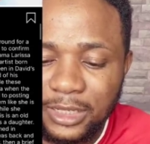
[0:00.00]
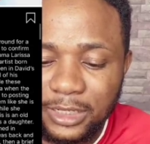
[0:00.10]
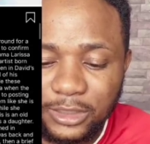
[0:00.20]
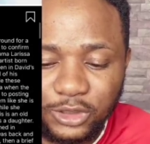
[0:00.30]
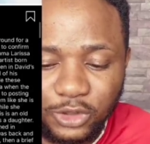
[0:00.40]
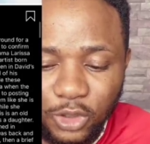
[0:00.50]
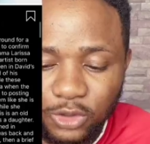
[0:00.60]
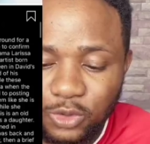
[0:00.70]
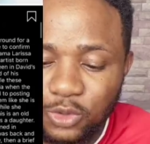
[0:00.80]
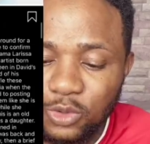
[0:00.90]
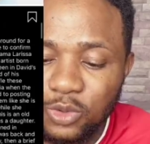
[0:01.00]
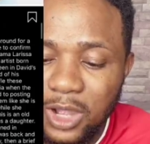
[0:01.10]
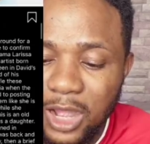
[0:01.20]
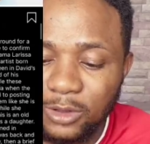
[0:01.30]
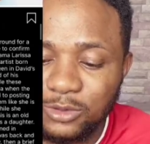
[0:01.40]
He sure know
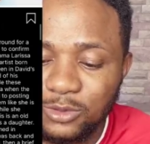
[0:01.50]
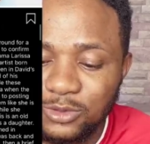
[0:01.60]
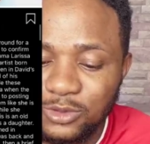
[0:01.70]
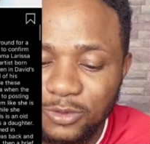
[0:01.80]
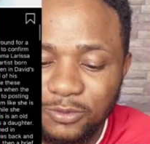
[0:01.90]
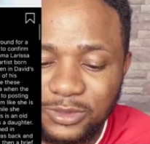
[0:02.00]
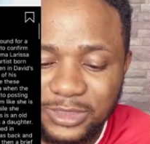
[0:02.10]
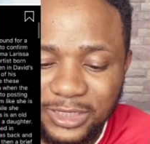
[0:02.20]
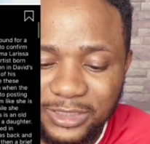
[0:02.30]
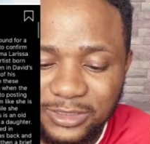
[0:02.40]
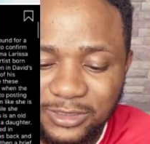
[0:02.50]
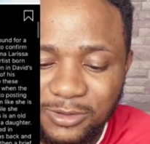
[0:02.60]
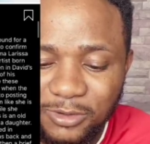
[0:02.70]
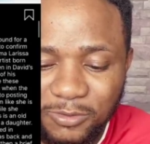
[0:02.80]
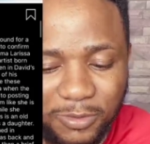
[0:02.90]
how to suffer things.
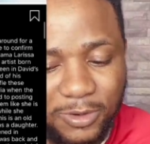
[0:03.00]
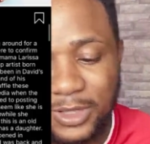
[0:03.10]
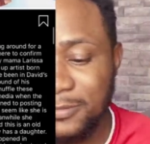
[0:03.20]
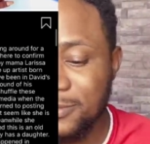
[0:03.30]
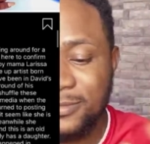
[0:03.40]
Well,